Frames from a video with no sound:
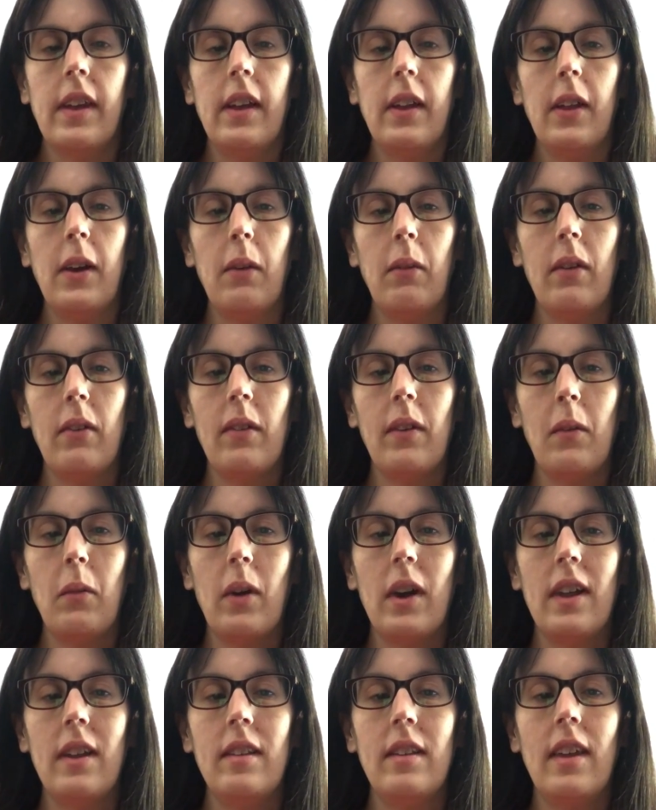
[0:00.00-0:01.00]
Hello
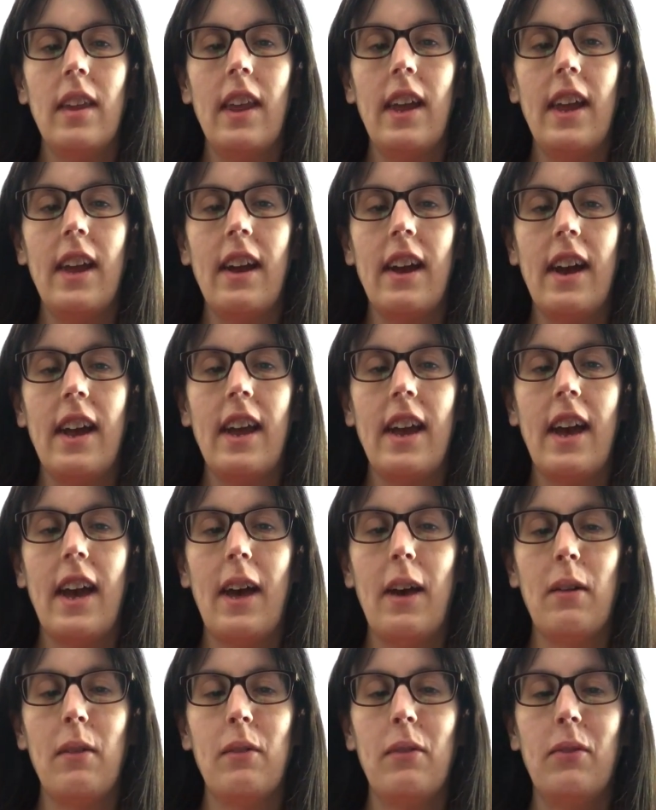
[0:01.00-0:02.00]
everyone, today I
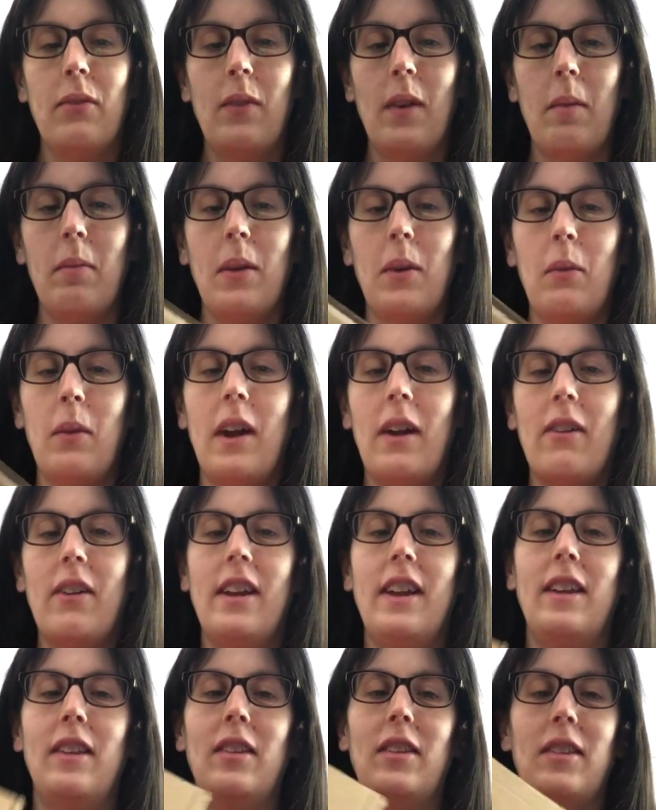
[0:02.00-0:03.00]
have
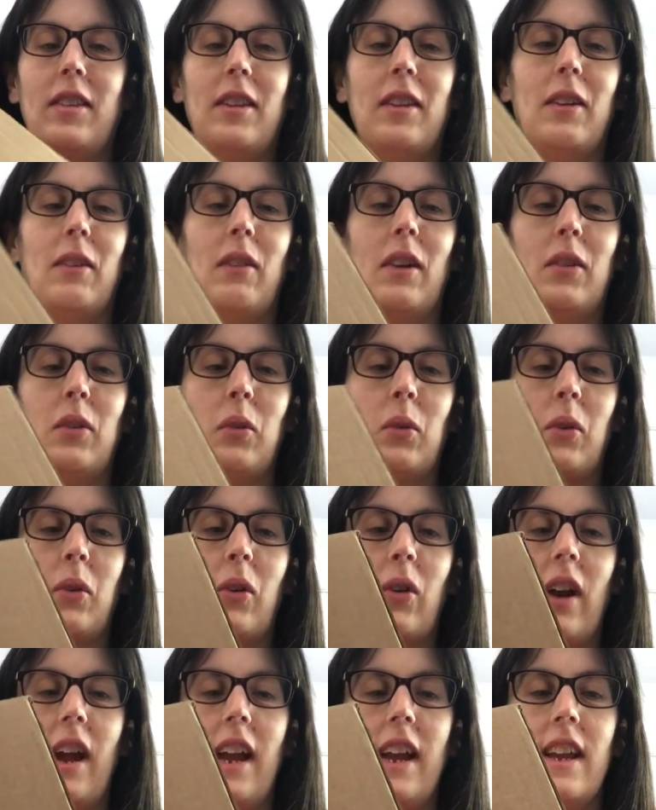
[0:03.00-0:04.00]
February's Wrestle
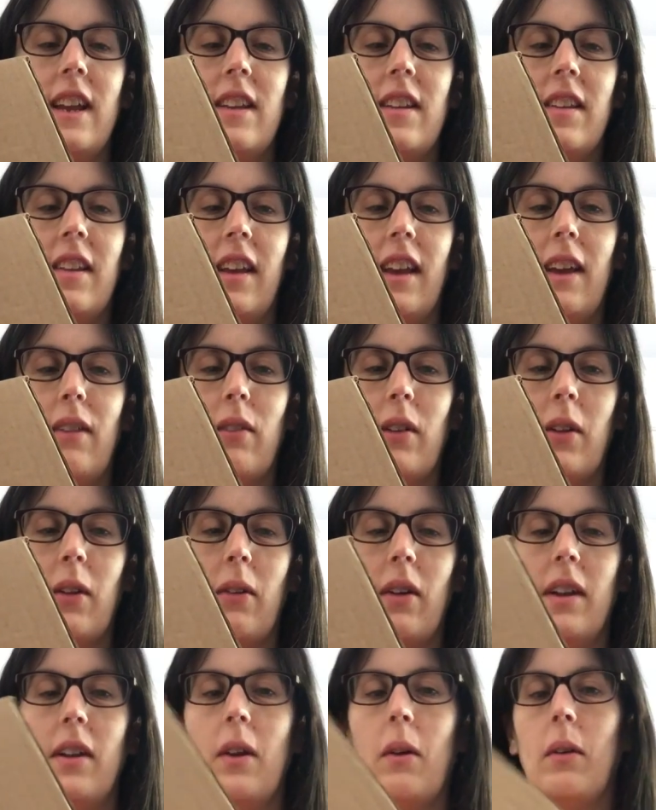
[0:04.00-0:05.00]
Crate, even
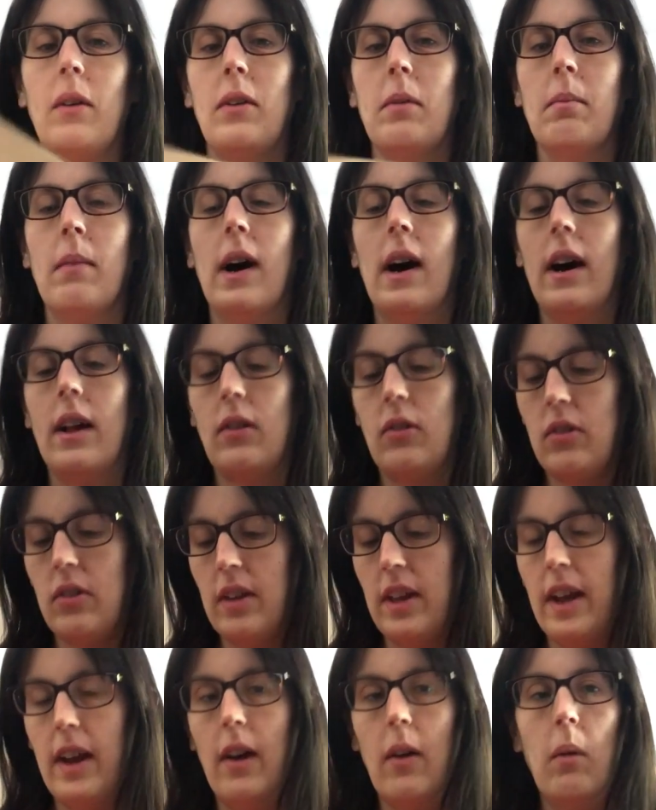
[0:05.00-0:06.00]
though I know it's March
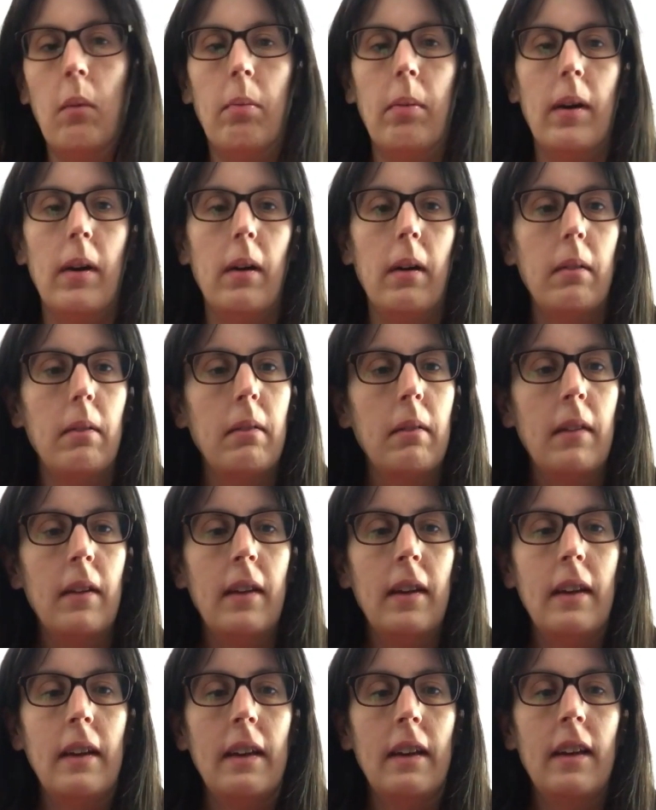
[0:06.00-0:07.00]
now, but
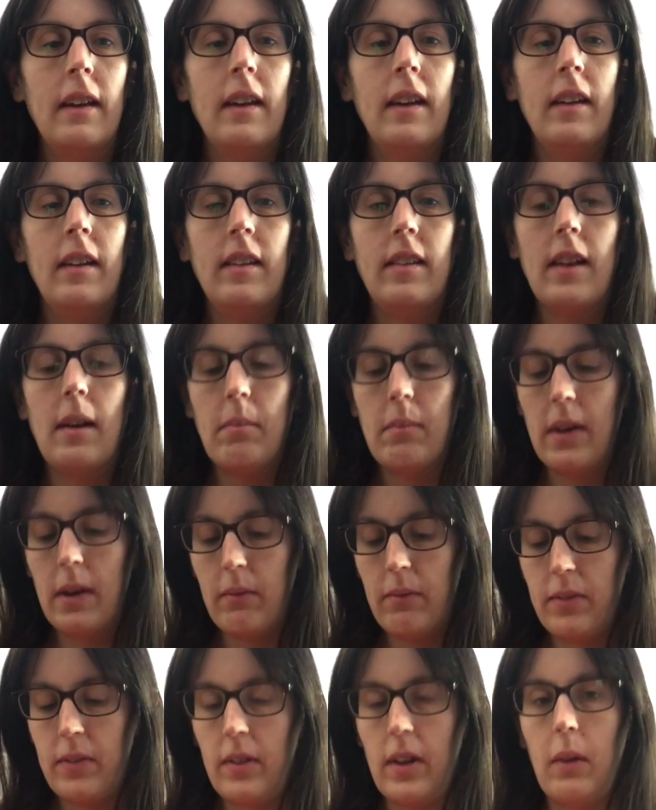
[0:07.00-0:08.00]
some
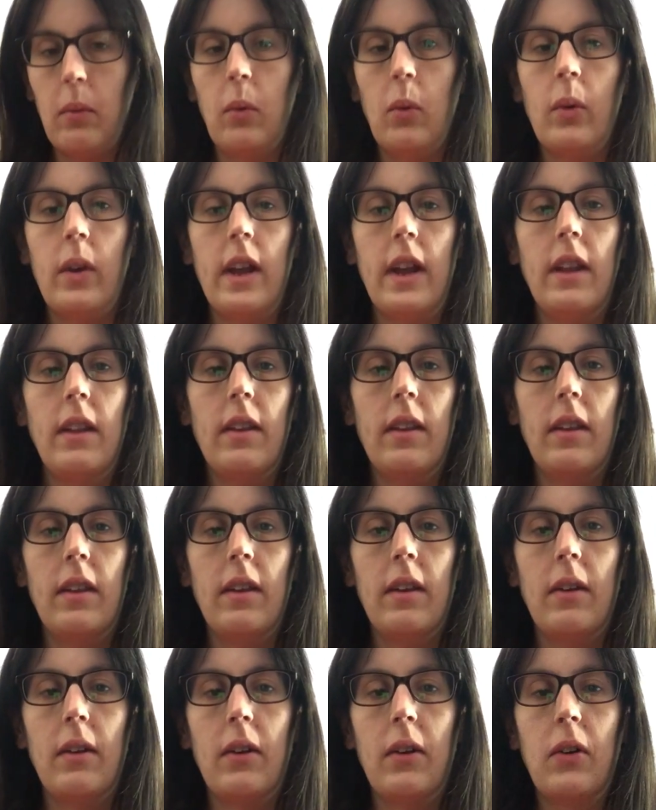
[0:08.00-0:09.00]
months I will get
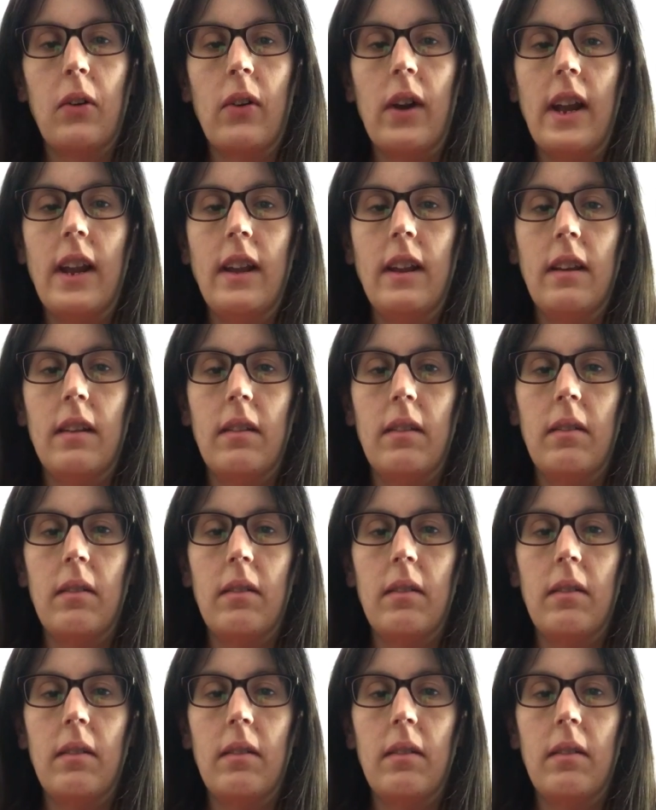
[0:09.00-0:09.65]
the crate